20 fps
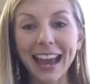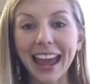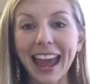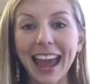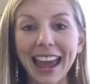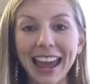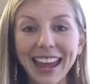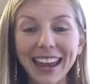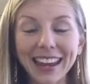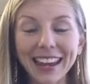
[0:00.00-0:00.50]

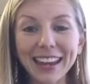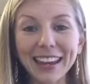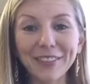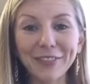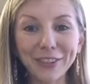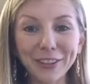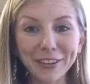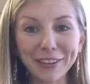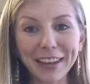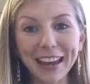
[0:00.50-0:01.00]
And if
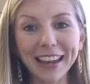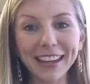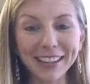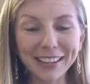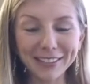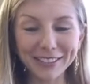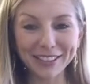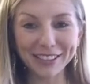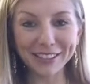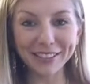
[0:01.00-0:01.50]
you get
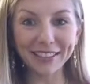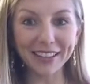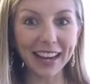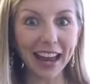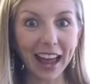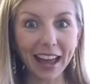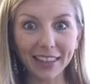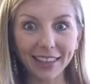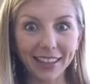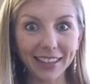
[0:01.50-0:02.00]
used to it,
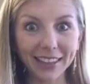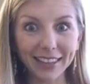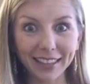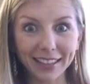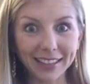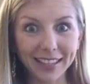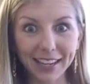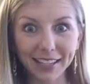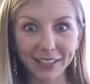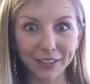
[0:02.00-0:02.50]
I think they
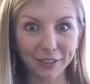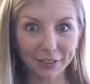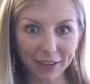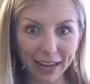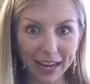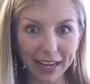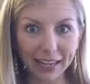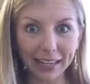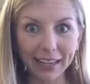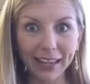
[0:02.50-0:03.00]
taste
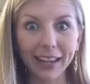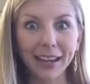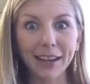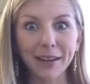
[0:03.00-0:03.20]
great.